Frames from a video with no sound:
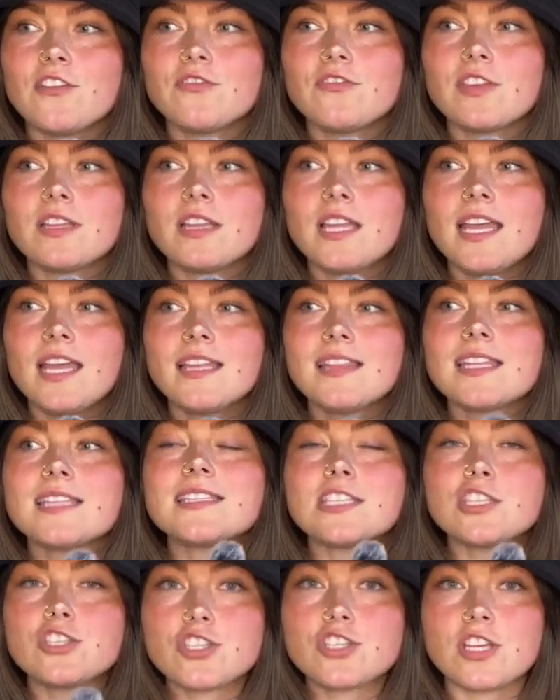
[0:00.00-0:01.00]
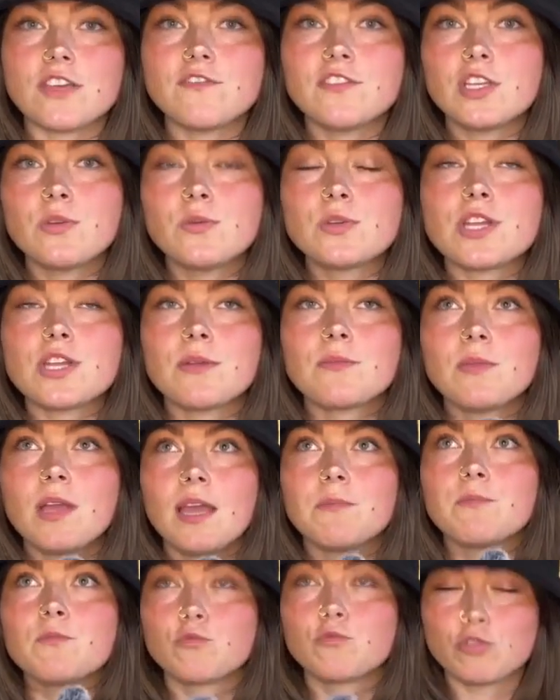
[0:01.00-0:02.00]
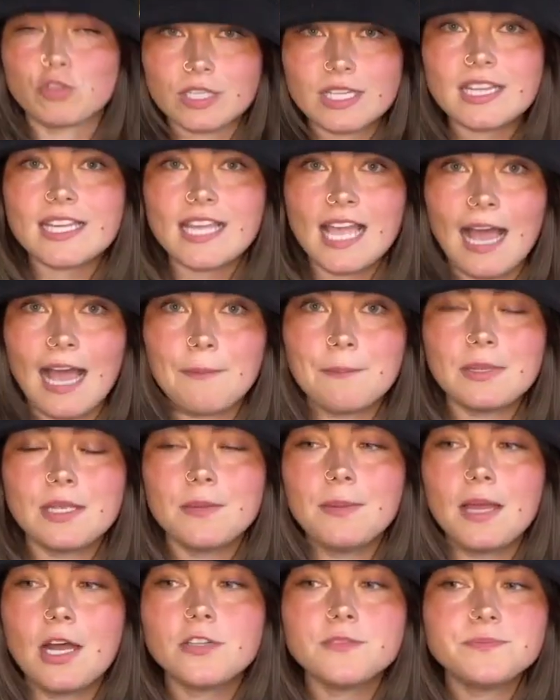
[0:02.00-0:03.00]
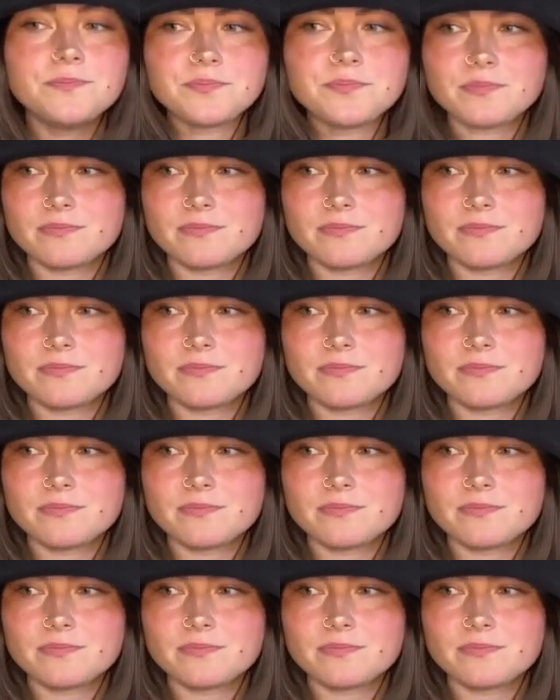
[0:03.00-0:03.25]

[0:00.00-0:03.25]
feel like this is shifting, which I'm really happy about.